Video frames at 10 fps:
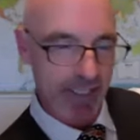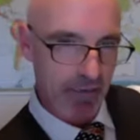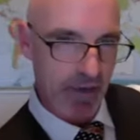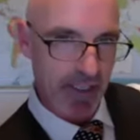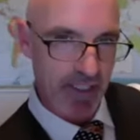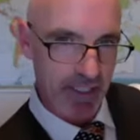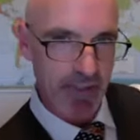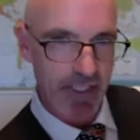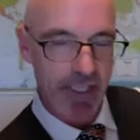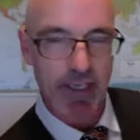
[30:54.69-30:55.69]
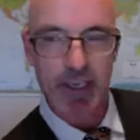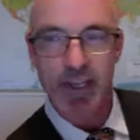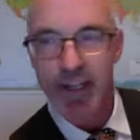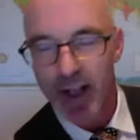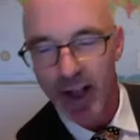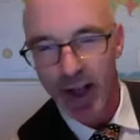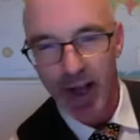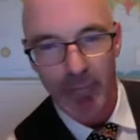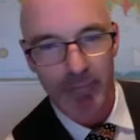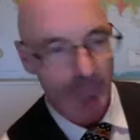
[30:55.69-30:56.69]
effectivity,
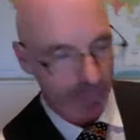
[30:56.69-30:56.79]
um,